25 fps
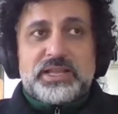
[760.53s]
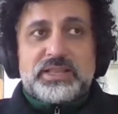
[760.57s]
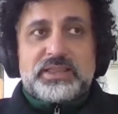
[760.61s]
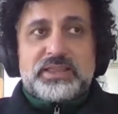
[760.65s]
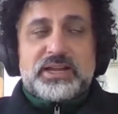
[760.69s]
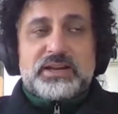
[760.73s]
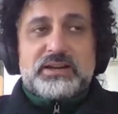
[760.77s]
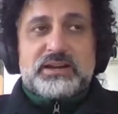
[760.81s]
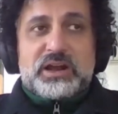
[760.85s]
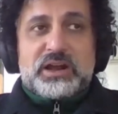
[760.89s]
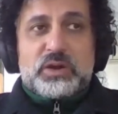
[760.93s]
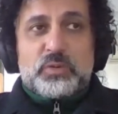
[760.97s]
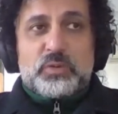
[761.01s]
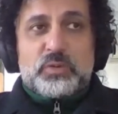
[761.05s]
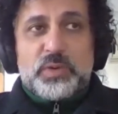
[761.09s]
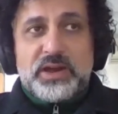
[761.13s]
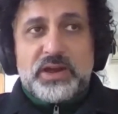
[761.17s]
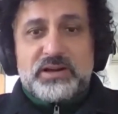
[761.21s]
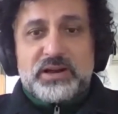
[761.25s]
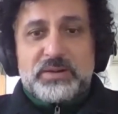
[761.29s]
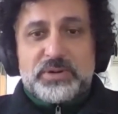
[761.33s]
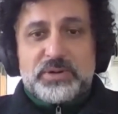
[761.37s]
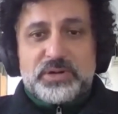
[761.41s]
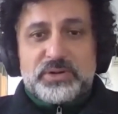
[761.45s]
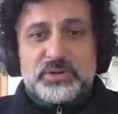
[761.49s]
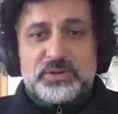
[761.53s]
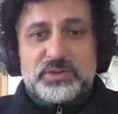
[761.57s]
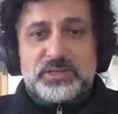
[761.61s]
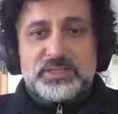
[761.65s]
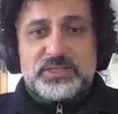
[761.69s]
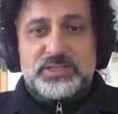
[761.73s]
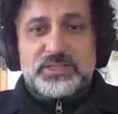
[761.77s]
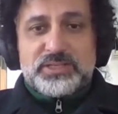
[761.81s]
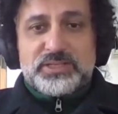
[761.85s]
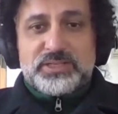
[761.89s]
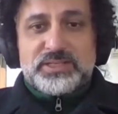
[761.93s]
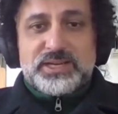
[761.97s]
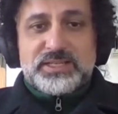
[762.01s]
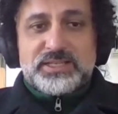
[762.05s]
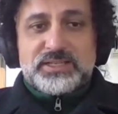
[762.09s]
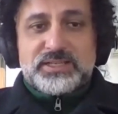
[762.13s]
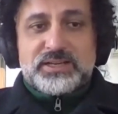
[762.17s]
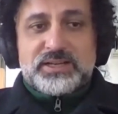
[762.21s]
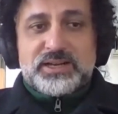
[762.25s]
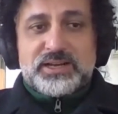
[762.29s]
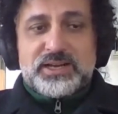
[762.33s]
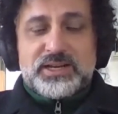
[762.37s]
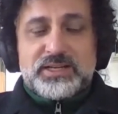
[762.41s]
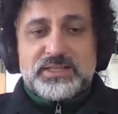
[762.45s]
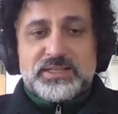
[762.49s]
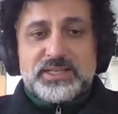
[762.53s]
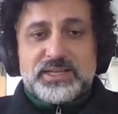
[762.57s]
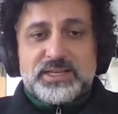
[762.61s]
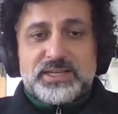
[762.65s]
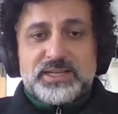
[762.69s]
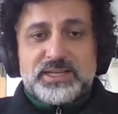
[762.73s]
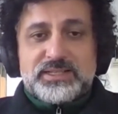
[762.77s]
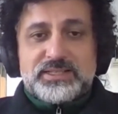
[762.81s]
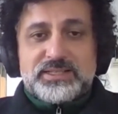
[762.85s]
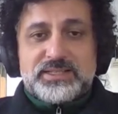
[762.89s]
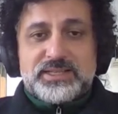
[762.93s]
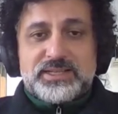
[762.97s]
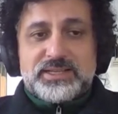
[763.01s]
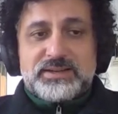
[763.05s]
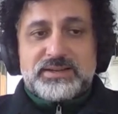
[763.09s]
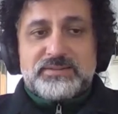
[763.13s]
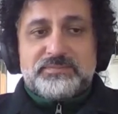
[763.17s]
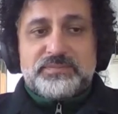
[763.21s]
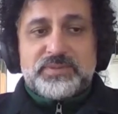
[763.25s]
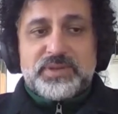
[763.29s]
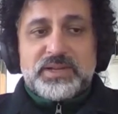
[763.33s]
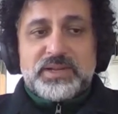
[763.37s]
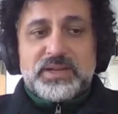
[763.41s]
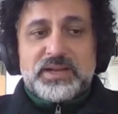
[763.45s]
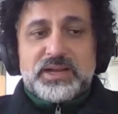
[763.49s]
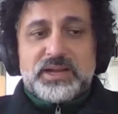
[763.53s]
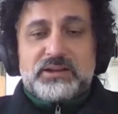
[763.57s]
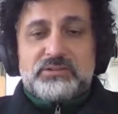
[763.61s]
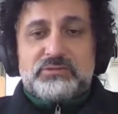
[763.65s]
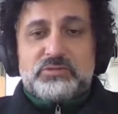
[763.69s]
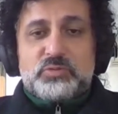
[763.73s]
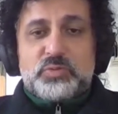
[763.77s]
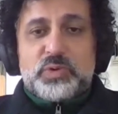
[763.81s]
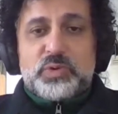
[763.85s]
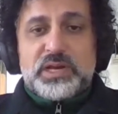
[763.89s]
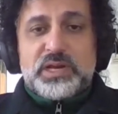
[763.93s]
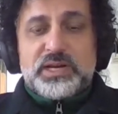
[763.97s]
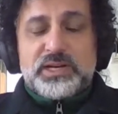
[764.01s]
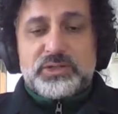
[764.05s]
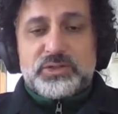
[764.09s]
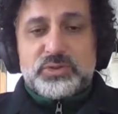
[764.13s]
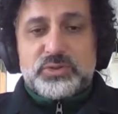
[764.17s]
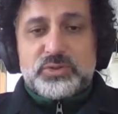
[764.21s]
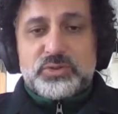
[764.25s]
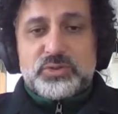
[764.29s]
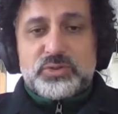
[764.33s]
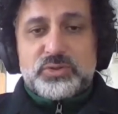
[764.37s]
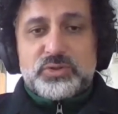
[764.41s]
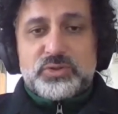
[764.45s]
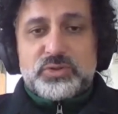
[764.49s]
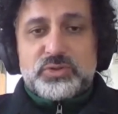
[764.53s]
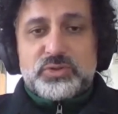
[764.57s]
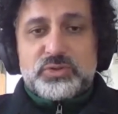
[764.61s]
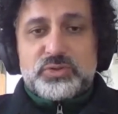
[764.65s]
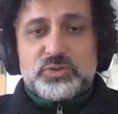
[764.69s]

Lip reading: are aware about this asset class and are willing to